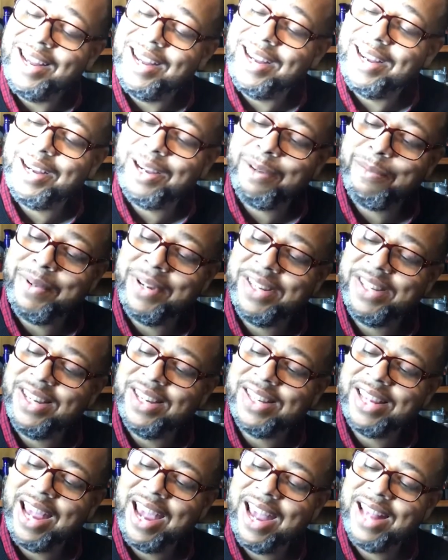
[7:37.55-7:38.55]
Um, it
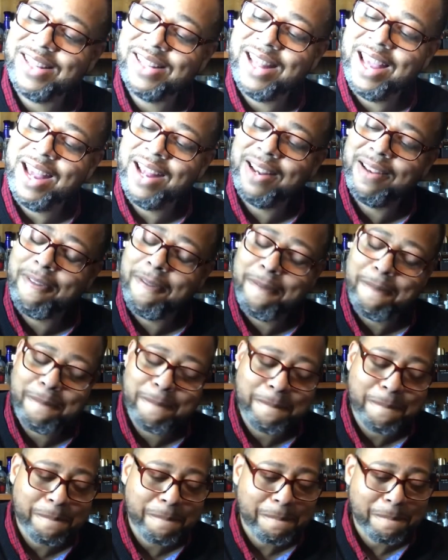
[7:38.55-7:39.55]
just has that
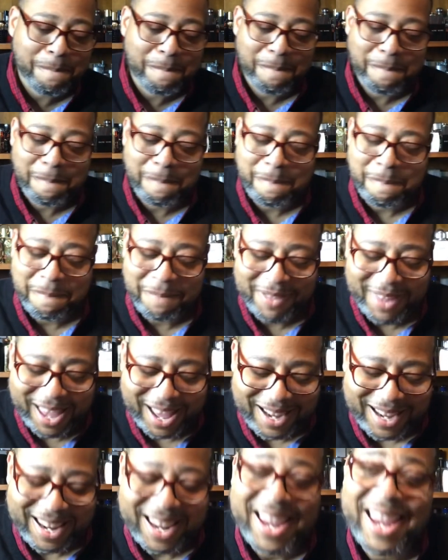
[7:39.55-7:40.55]

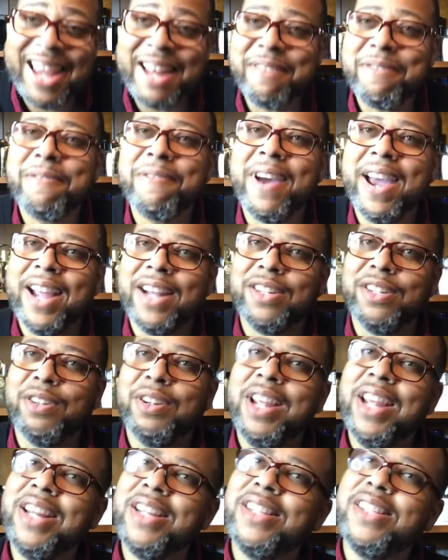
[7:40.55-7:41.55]
that it factor,
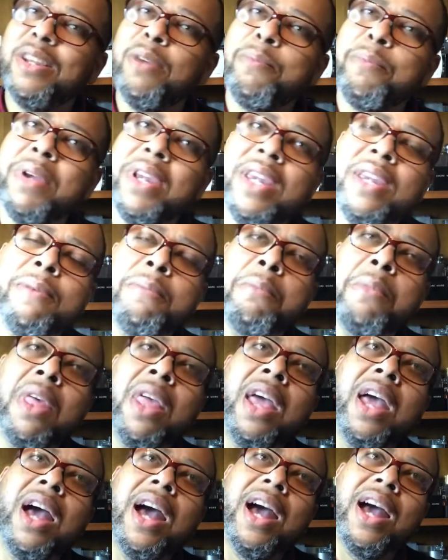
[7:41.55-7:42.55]
and to me,
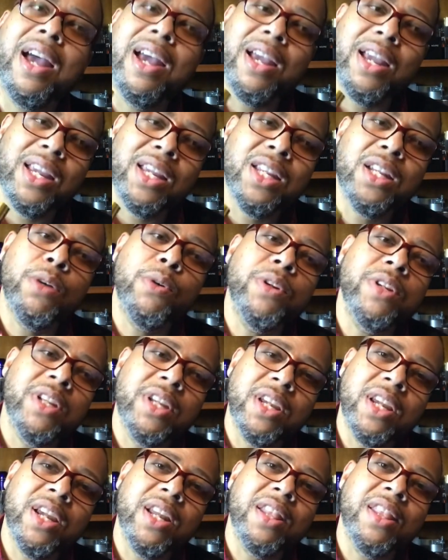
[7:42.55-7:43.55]
you know, and
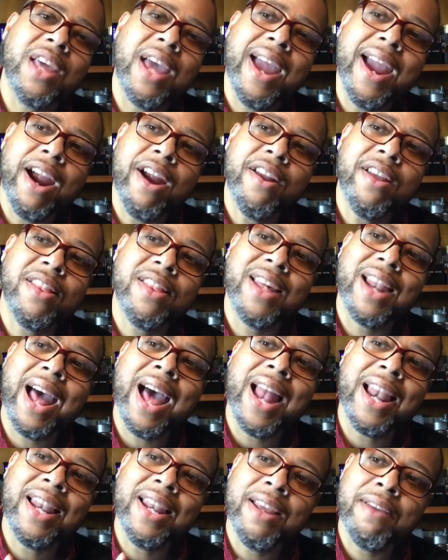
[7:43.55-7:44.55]
again, the area that
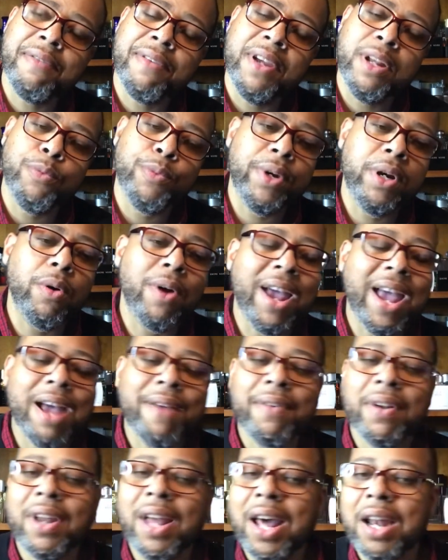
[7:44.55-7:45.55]
I live in, we don't
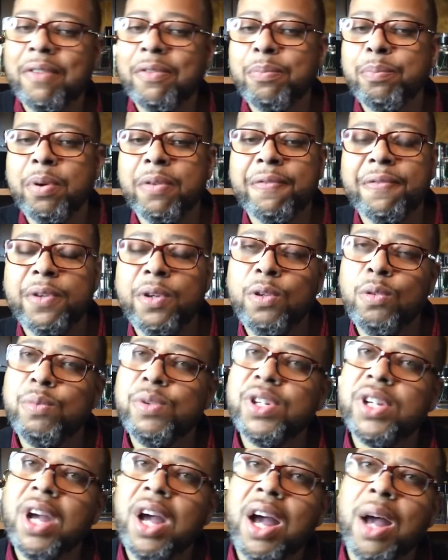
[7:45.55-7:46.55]
have a lot of perfume
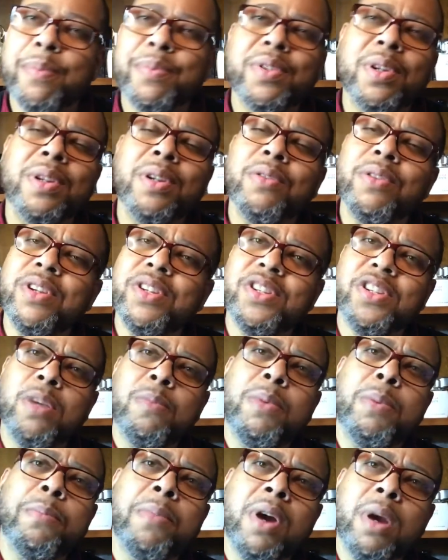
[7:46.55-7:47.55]
shops. I know there's
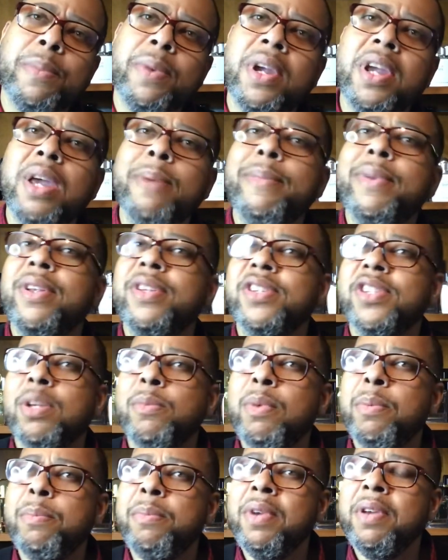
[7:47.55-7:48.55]
some in Birmingham and there's
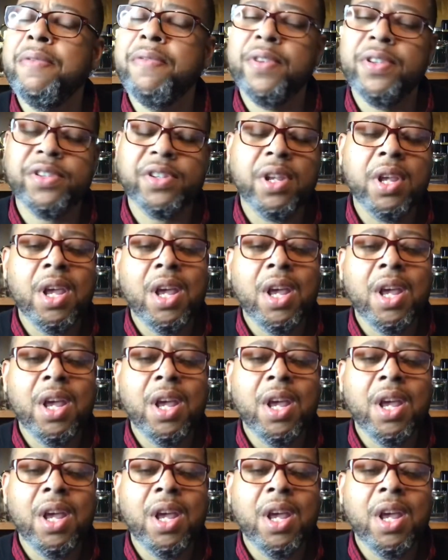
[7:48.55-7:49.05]
some in Memphis.